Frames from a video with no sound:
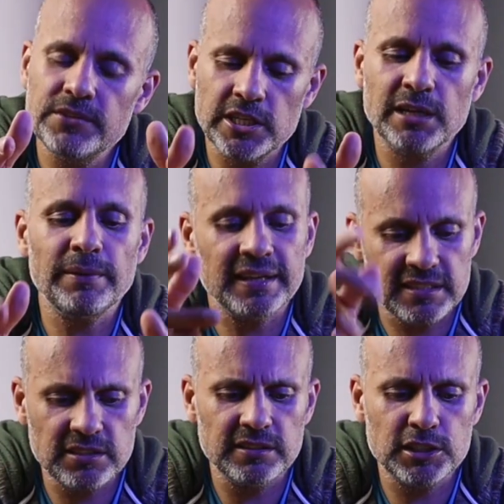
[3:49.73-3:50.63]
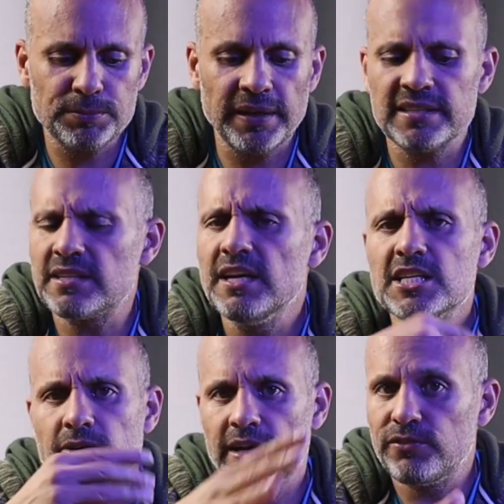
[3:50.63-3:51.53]
gigabytes space,
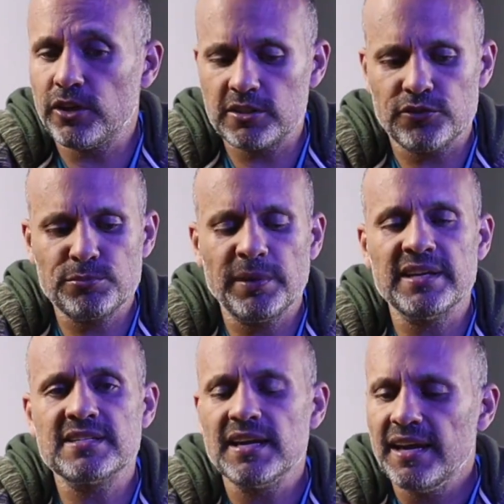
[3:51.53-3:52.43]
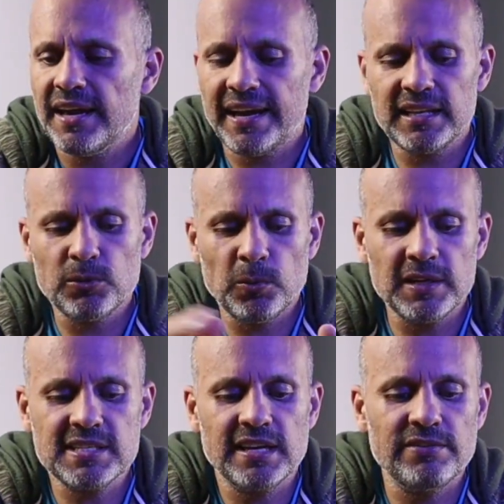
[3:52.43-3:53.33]
so I have lots of space. And
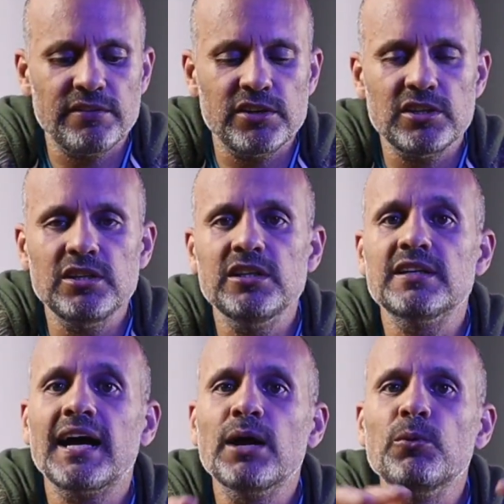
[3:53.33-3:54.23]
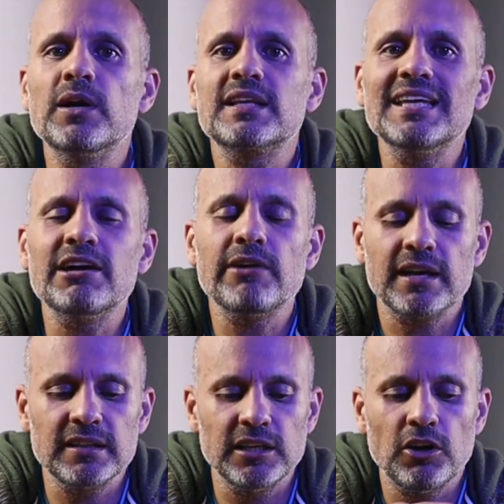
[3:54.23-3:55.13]
once I have everything here, I work
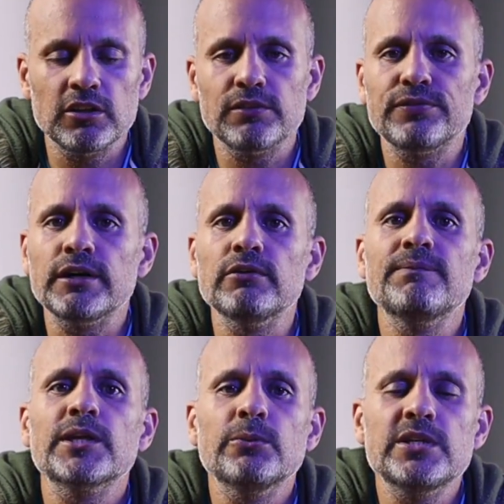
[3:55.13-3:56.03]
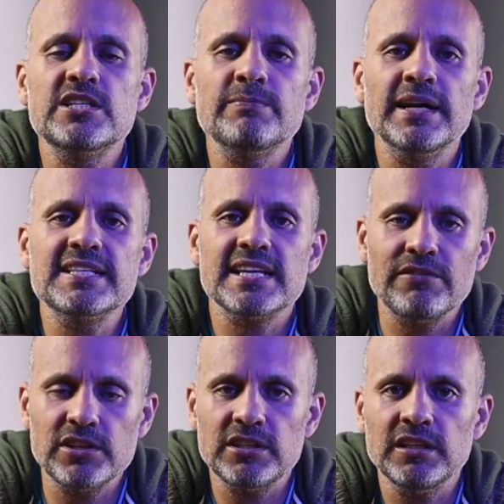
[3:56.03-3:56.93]
directly on the phone, which makes
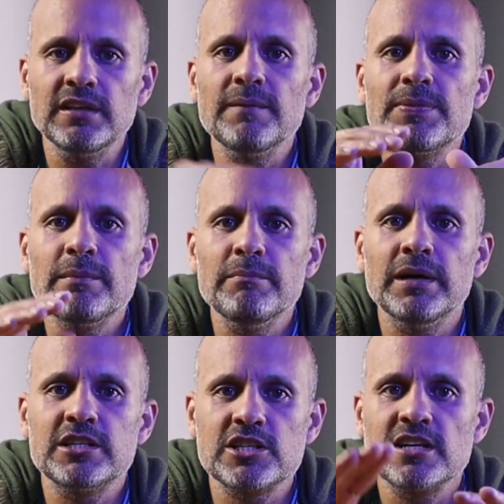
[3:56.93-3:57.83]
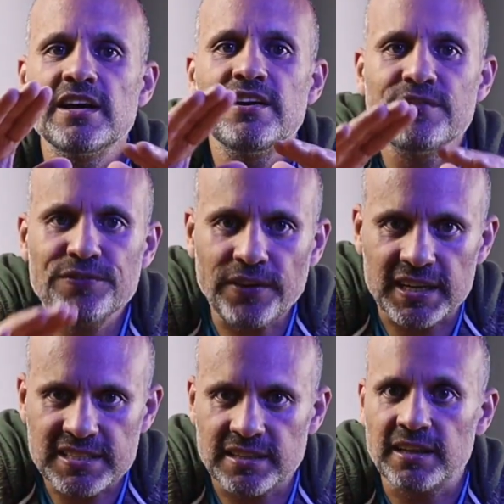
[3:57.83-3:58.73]
everything much
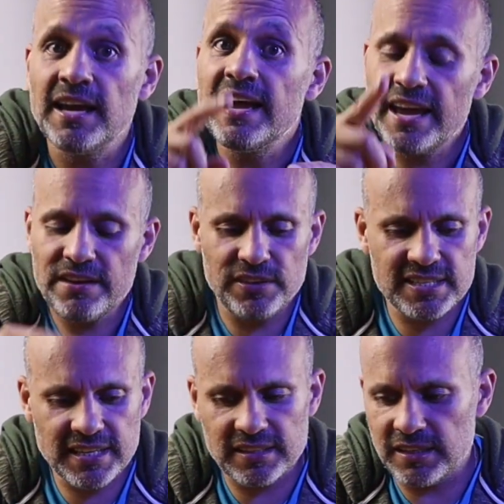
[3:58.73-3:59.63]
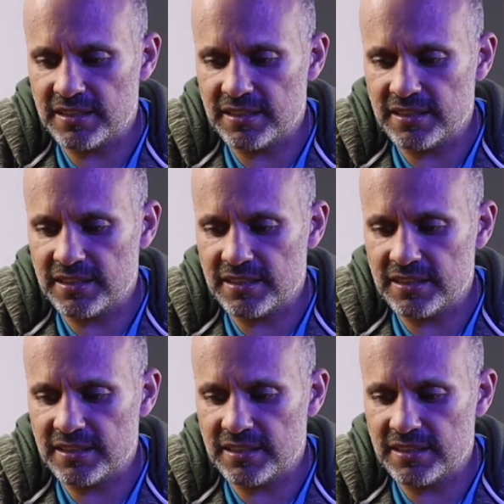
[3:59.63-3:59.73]
faster. Having said